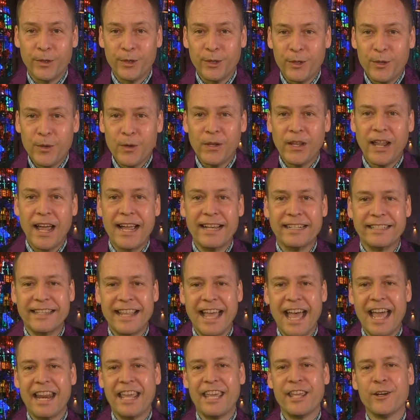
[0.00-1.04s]
utilize
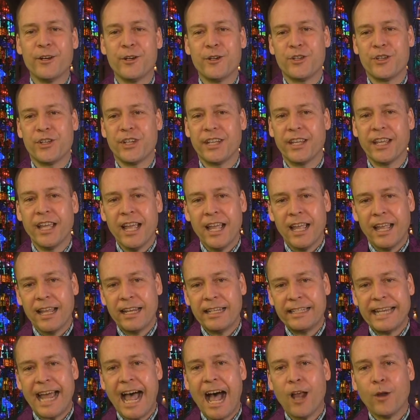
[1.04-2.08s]
that energy
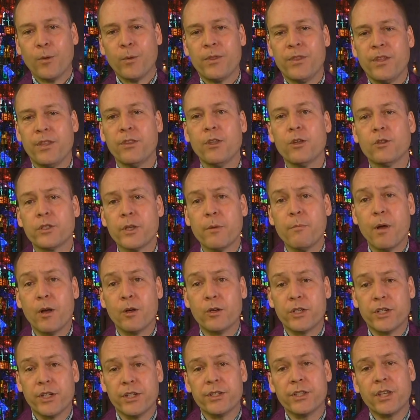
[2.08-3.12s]
endowed within those
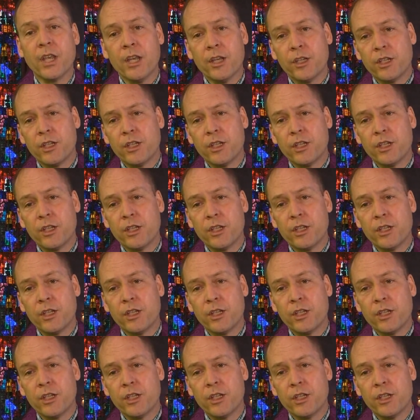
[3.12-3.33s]
emotions